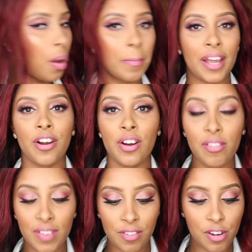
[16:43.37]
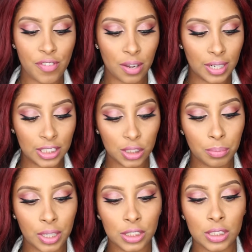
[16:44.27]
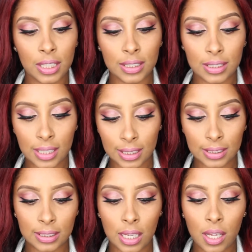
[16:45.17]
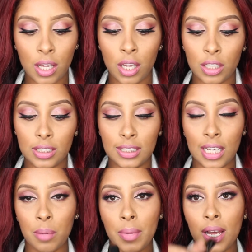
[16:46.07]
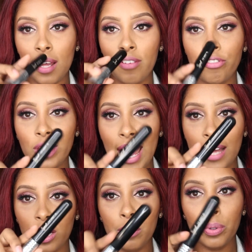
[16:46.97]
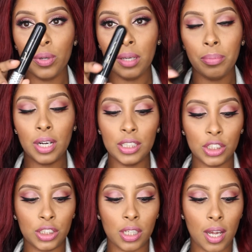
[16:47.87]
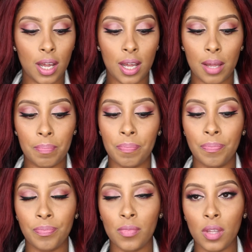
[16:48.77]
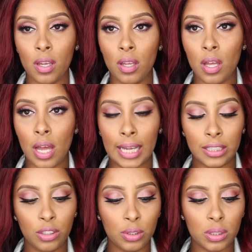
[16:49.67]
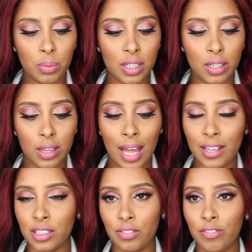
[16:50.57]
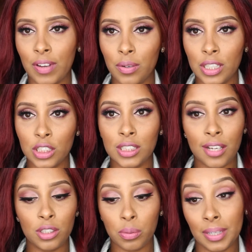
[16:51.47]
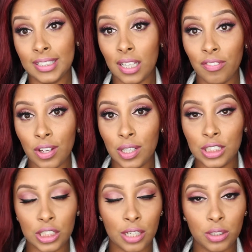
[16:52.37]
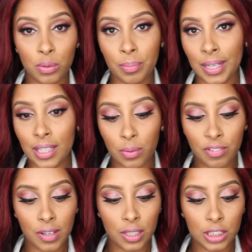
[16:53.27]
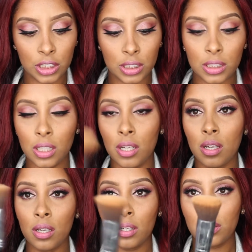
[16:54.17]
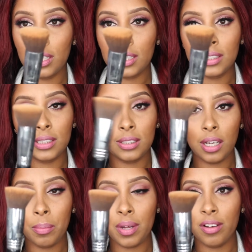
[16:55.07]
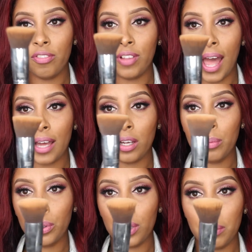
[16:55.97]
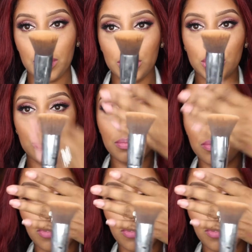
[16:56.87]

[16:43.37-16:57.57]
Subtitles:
My current favorite foundation brush is this Sigma flat kabuki brush. I can use it with a lot of different foundations. I use it with my stick foundation, I use it with my liquid foundations. This Sigma flat kabuki brush.